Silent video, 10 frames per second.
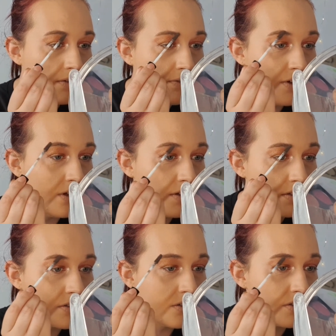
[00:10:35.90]

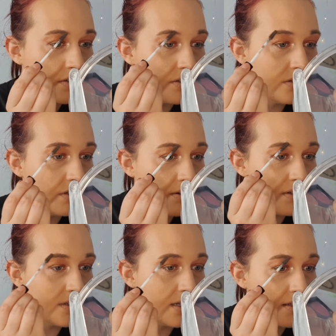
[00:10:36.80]
first, because, you know,
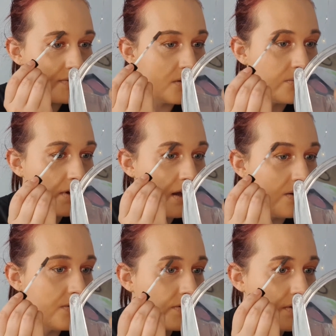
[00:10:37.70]
it said it's for the
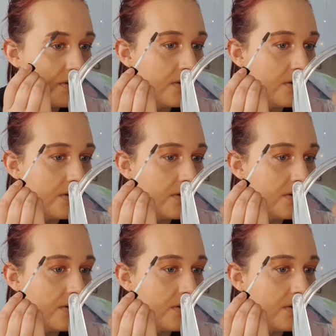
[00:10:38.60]
brows.